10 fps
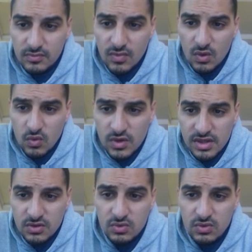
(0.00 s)

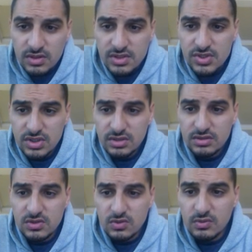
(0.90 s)
with 2 oxygen,
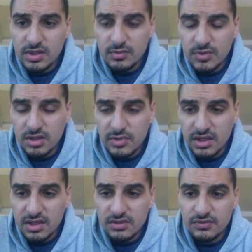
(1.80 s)
2 multiplied by
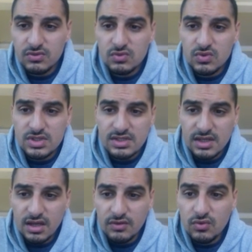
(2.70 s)
negative 2, which is
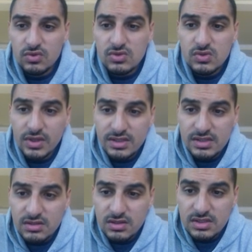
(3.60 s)
negative 4, so lead
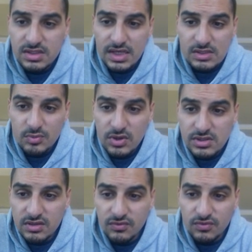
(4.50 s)
starts as
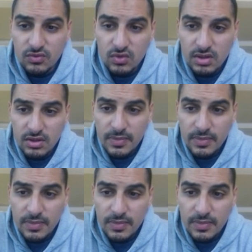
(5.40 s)
positive 4.